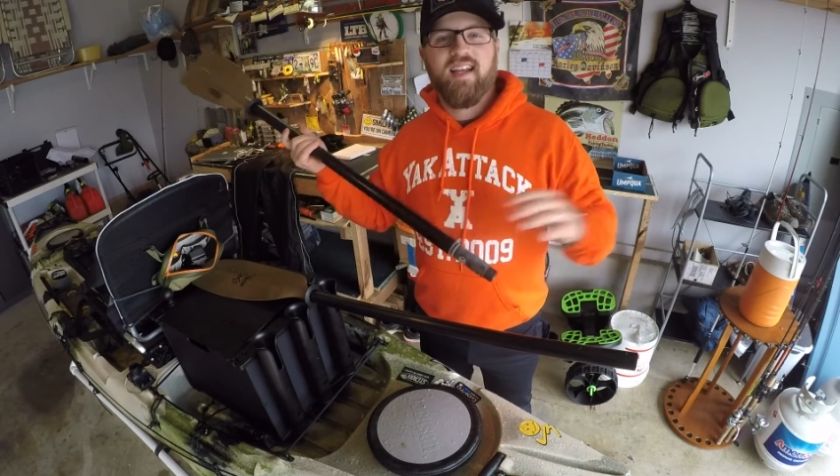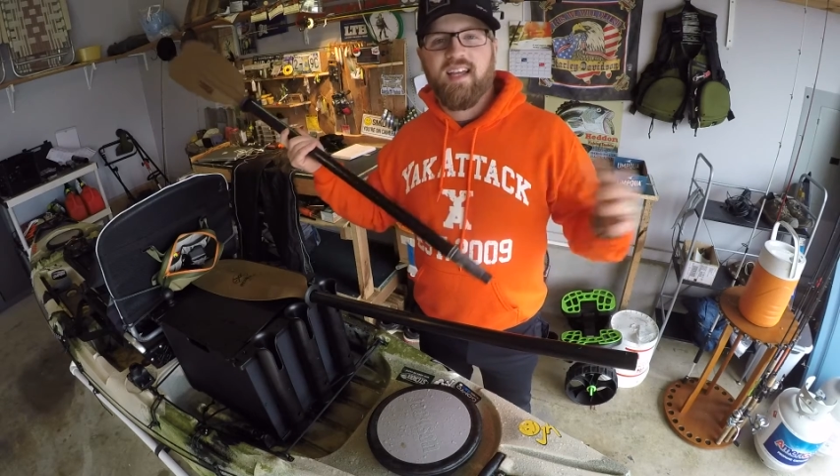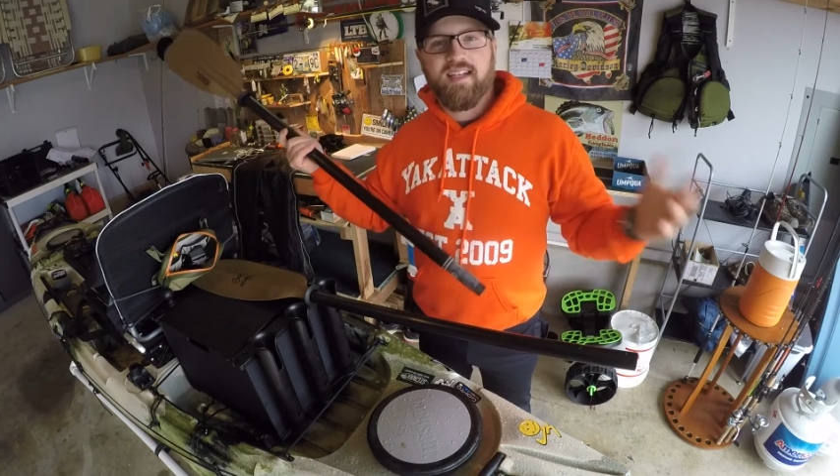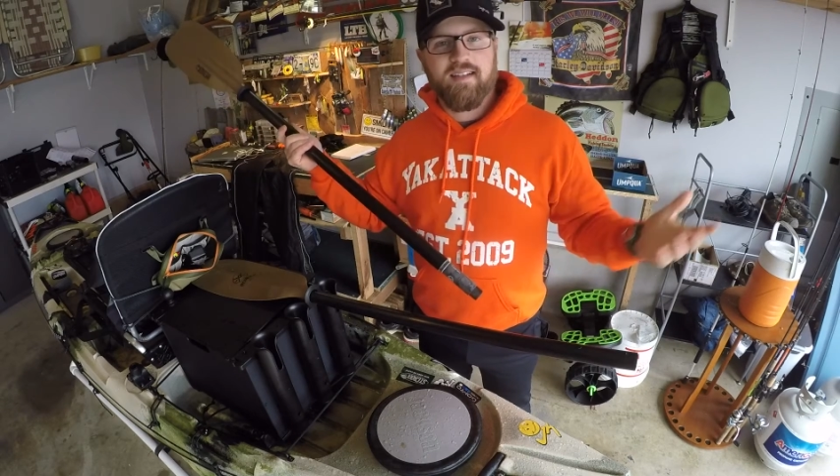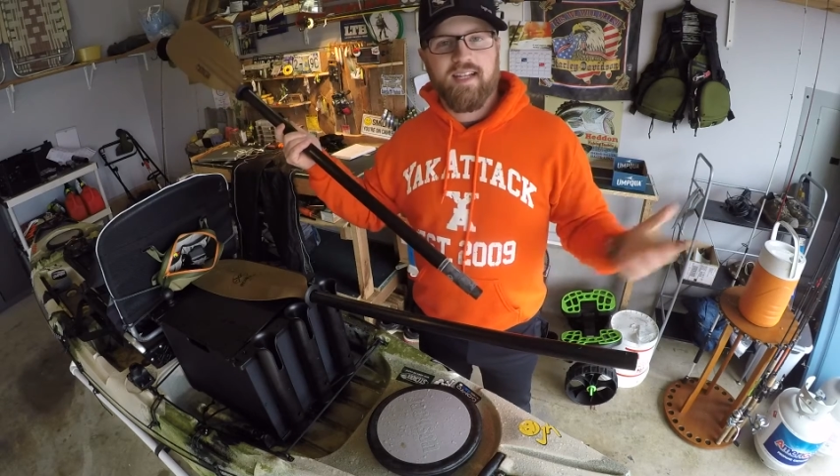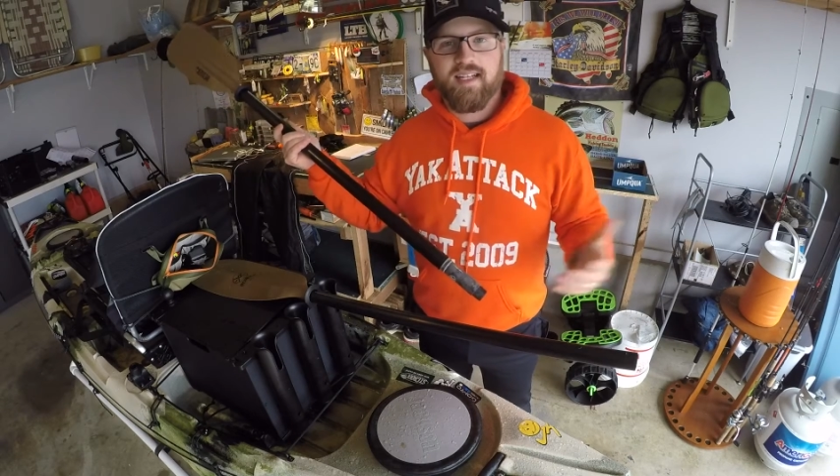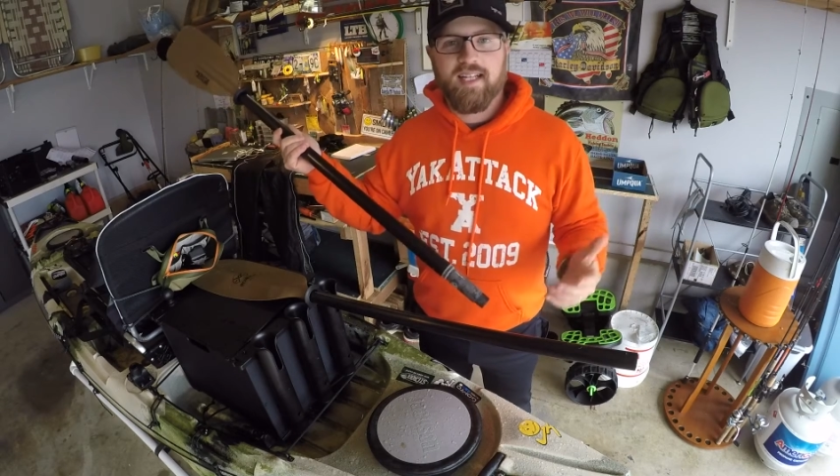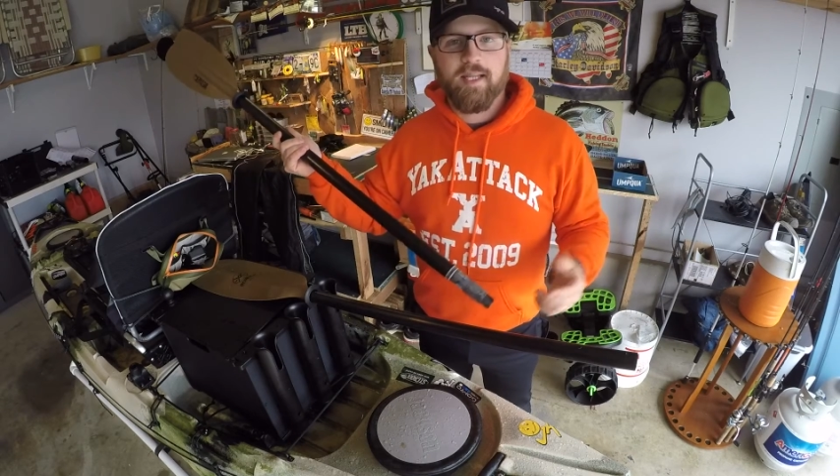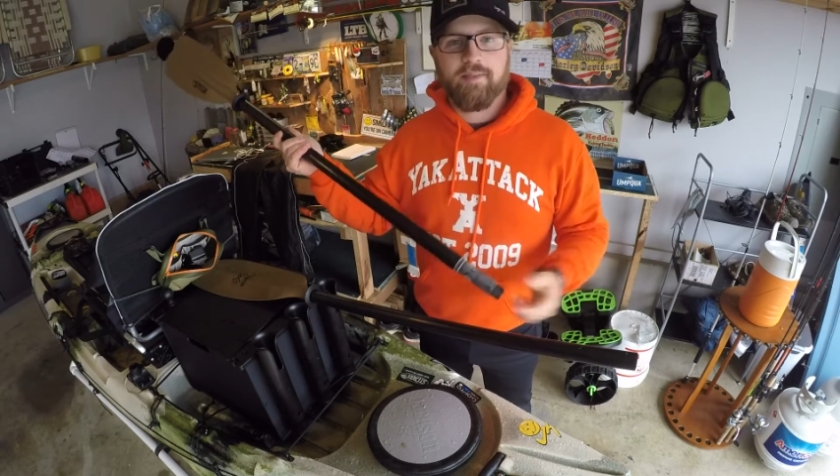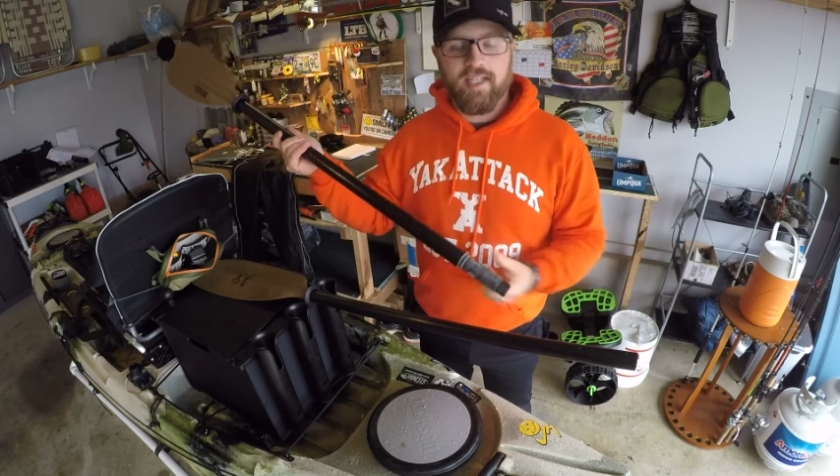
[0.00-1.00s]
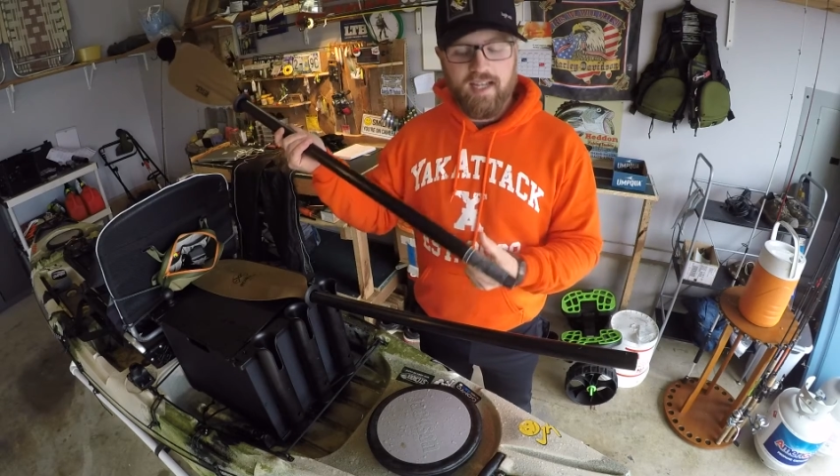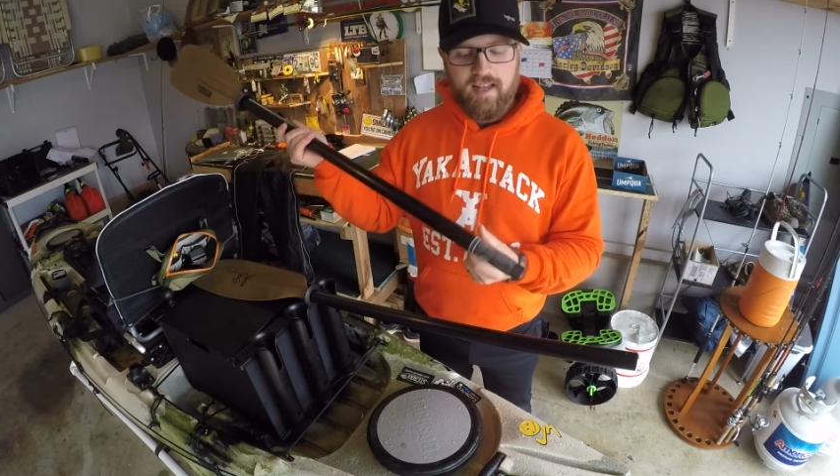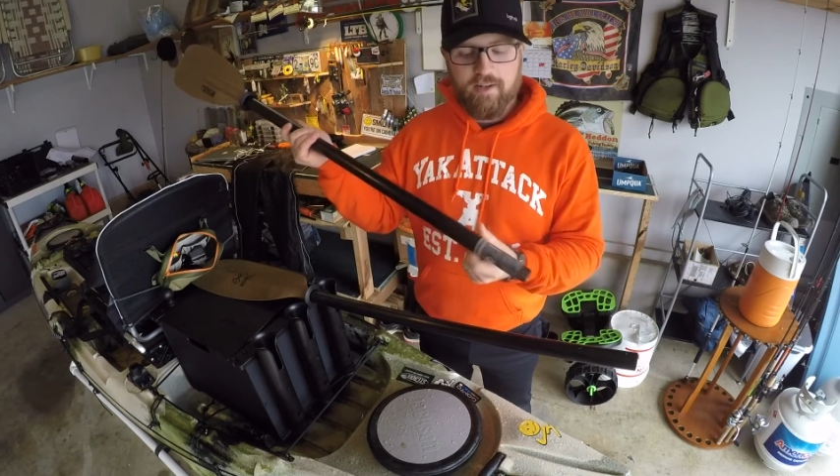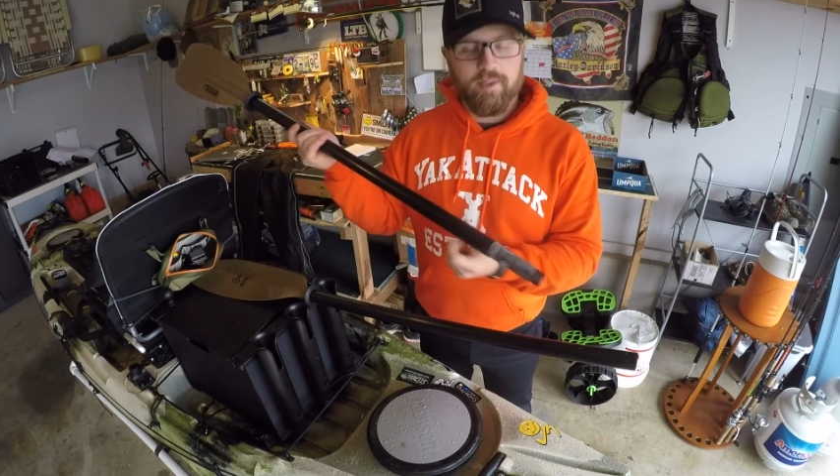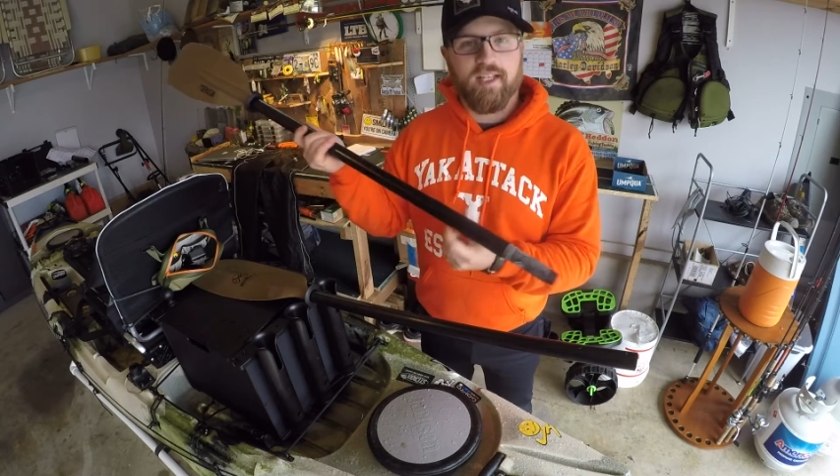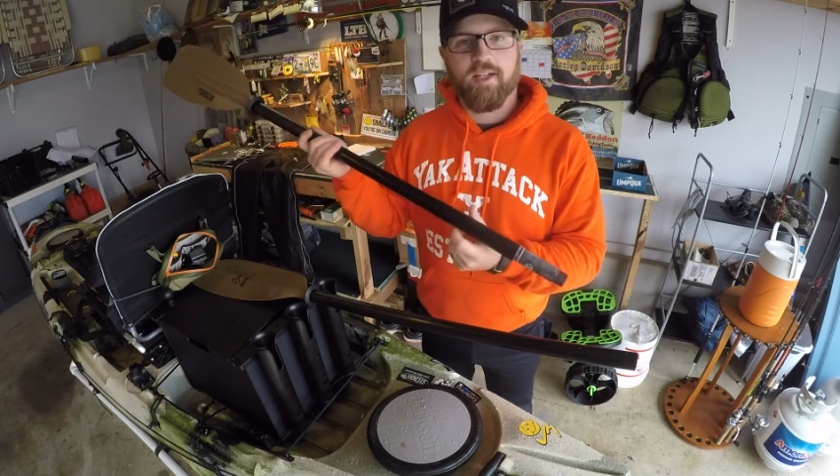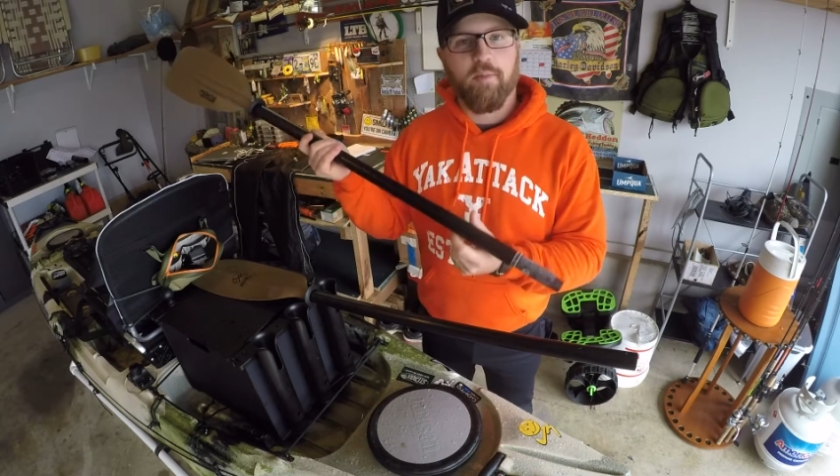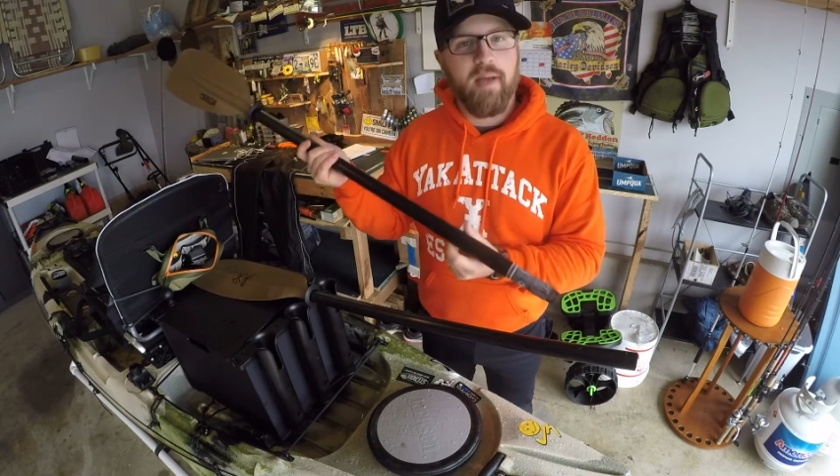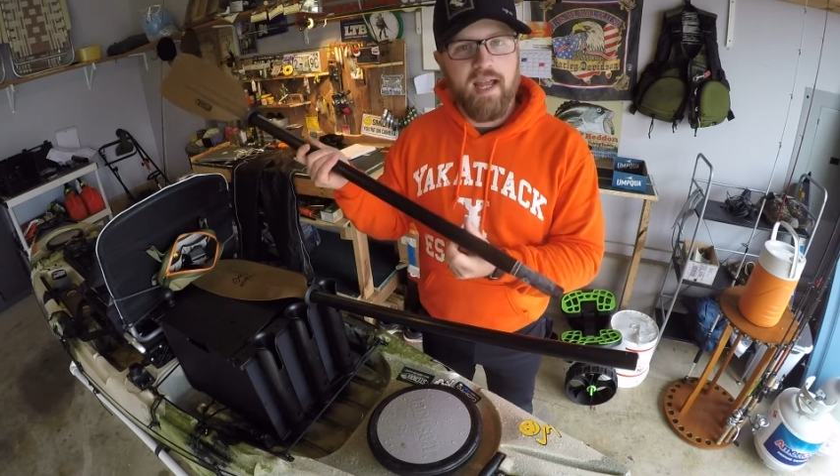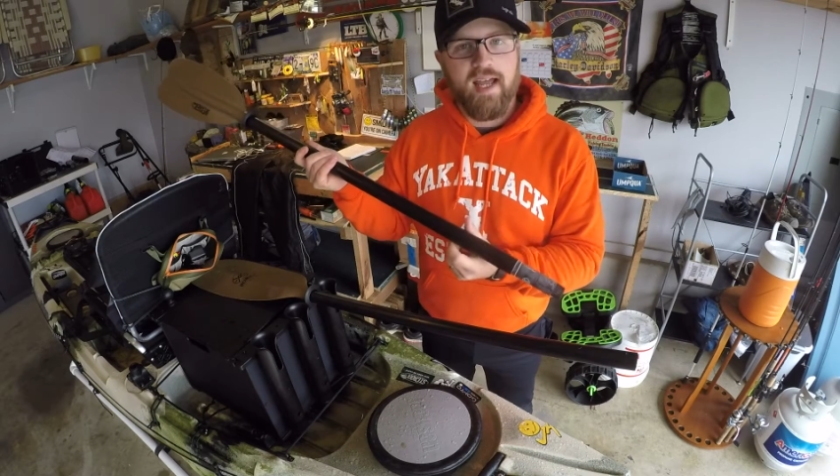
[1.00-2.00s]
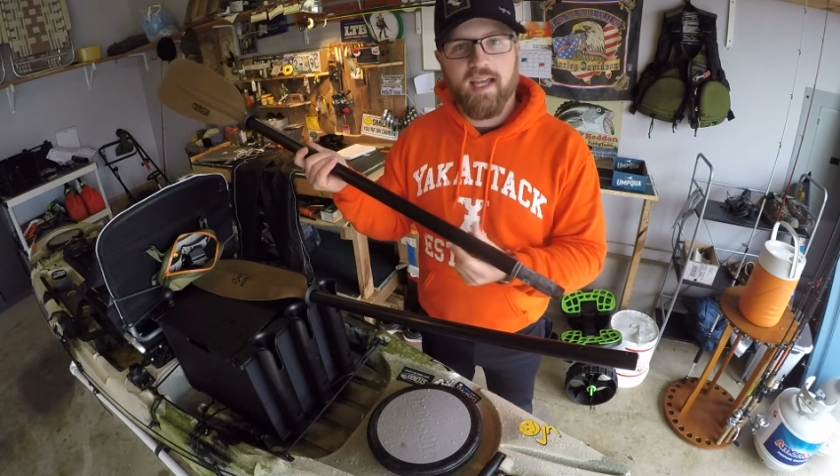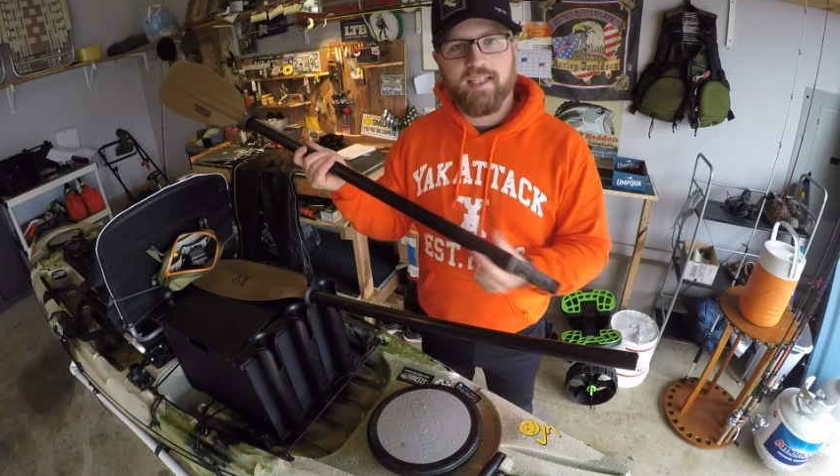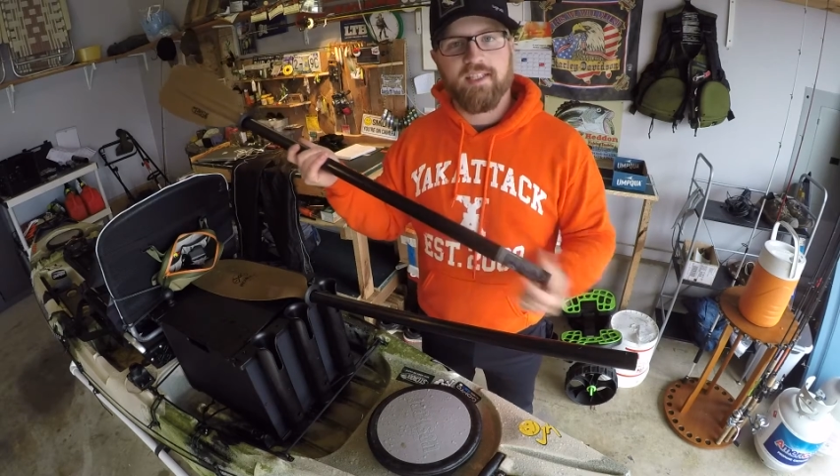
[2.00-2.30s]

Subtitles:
it clips together with the little pegs,